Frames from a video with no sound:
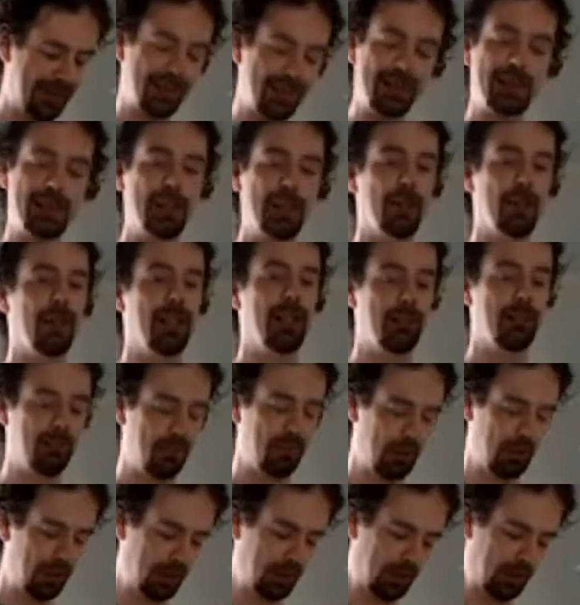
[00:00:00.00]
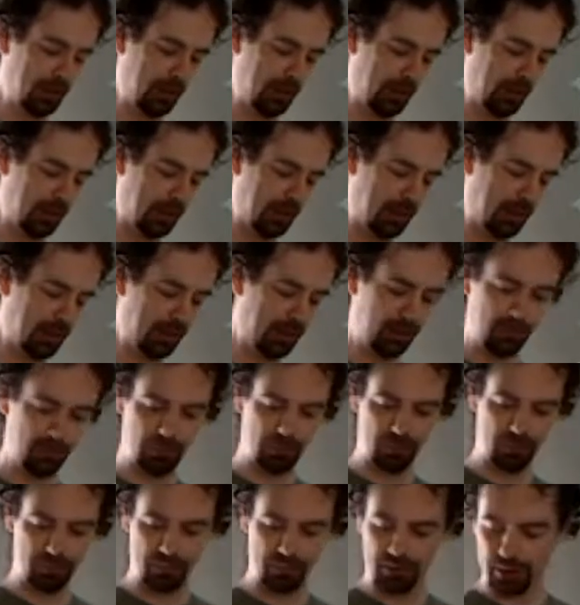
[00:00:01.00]
so I'm just going
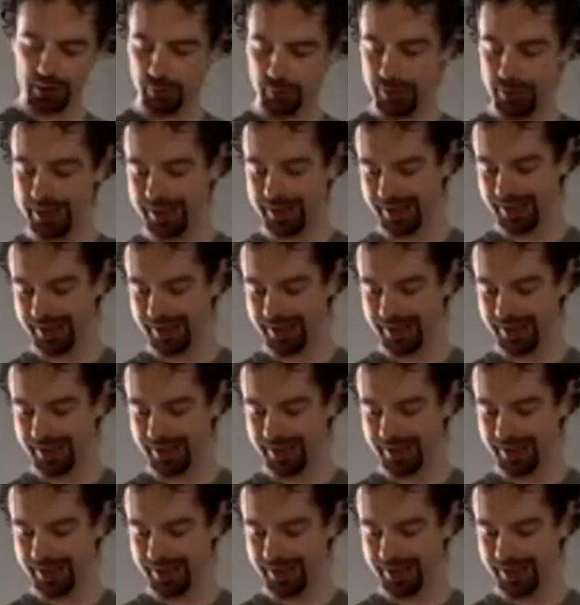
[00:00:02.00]
to squeeze